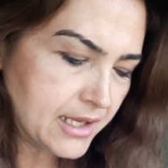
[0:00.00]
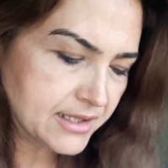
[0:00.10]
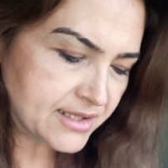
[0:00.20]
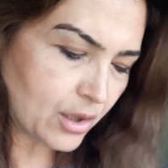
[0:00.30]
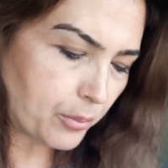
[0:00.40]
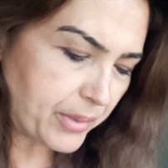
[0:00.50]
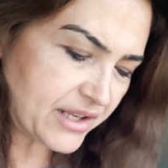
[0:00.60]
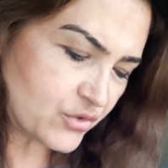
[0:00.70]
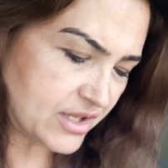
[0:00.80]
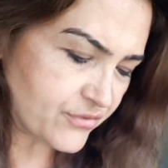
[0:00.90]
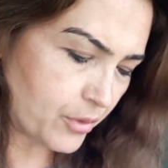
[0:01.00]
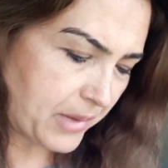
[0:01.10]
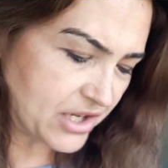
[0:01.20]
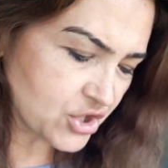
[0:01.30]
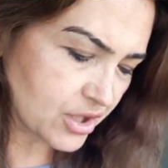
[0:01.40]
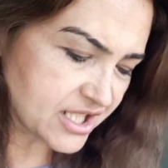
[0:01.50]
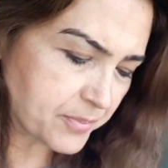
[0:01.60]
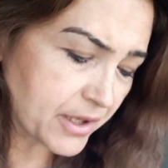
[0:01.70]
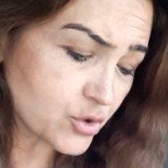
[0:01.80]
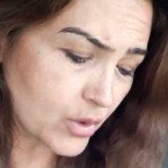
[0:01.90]
So big transformation, a
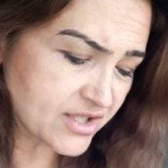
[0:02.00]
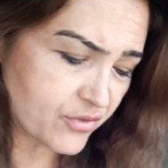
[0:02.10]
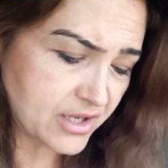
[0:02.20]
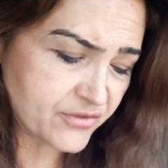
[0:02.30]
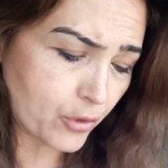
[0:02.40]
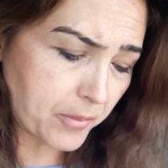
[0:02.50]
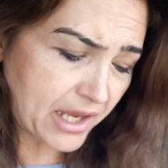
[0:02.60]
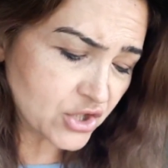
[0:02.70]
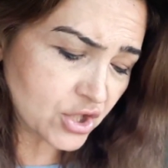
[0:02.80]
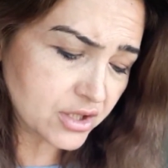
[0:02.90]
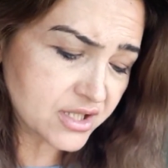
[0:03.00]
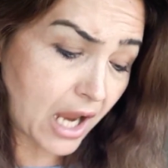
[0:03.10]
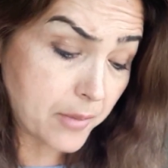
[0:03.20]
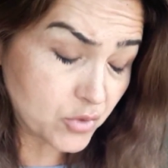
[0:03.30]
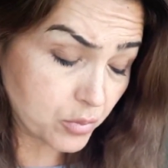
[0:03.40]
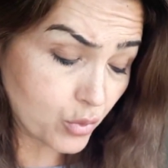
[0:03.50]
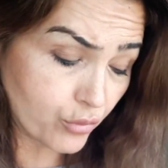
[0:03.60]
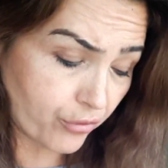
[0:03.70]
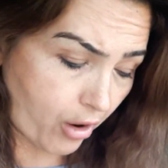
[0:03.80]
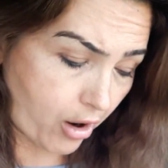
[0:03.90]
spiritual transformation, time to
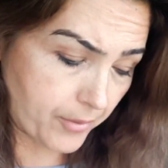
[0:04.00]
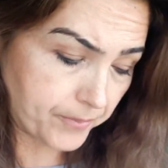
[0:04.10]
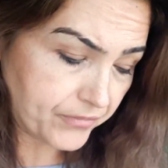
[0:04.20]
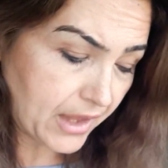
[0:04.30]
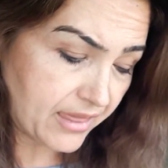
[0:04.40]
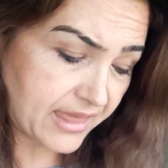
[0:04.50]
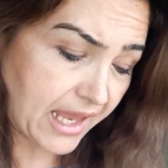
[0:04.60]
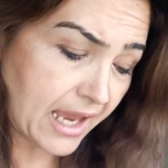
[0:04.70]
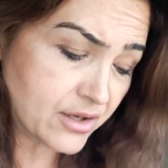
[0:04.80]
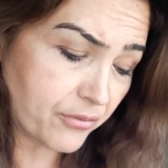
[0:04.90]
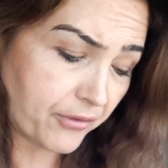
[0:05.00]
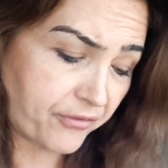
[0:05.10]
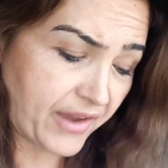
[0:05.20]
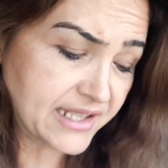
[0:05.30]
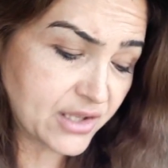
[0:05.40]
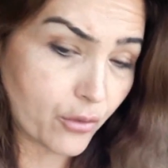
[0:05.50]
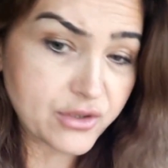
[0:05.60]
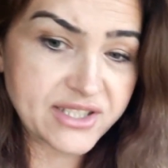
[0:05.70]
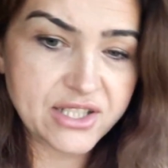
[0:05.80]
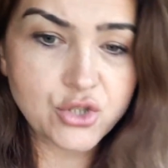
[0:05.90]
move on. The end of a phase or
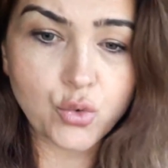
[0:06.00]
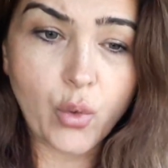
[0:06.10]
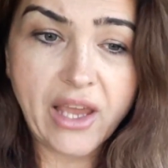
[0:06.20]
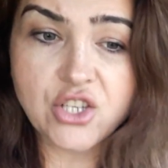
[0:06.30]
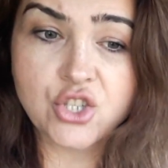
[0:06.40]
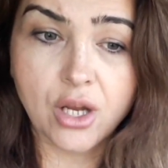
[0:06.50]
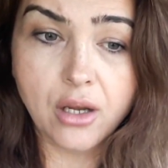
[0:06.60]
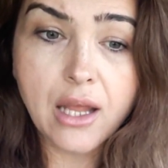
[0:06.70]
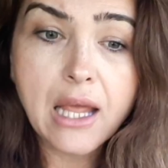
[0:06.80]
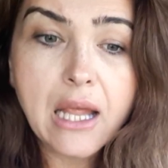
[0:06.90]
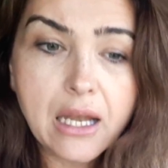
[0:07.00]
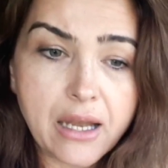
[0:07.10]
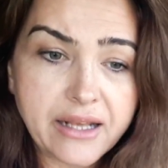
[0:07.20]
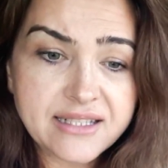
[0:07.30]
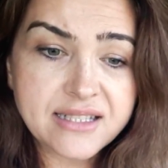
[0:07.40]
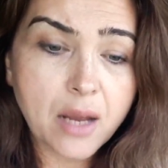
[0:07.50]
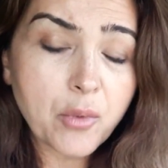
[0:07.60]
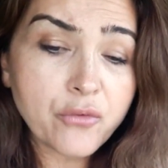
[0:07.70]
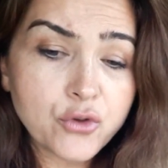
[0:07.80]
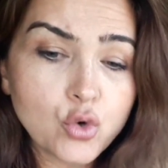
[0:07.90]
situation. Like some
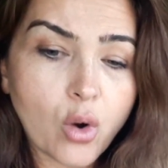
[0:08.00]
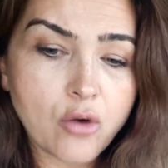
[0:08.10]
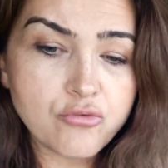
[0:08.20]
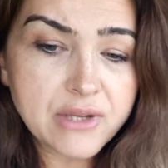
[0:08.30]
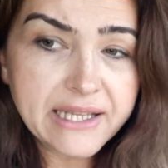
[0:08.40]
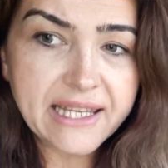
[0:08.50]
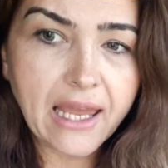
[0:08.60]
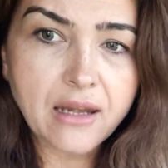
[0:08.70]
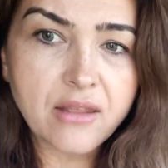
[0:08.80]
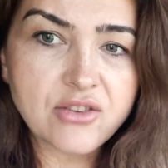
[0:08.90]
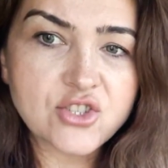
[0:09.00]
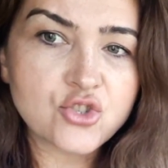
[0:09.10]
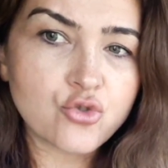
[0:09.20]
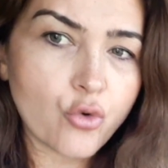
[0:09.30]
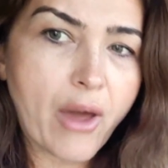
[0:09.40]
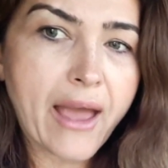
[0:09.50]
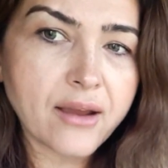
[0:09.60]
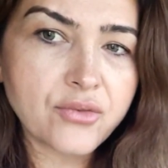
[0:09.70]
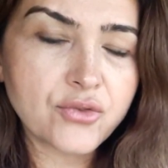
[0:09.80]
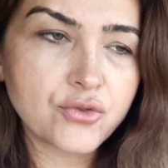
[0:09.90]
of you are really gaining the
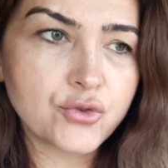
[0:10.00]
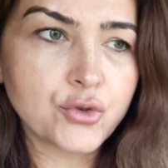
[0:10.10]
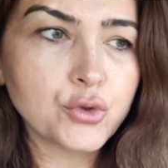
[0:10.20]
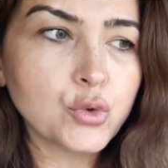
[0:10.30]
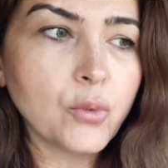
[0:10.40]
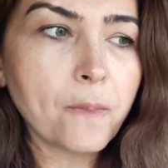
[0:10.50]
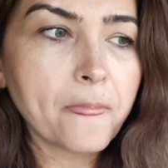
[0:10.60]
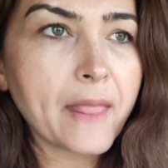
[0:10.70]
strength to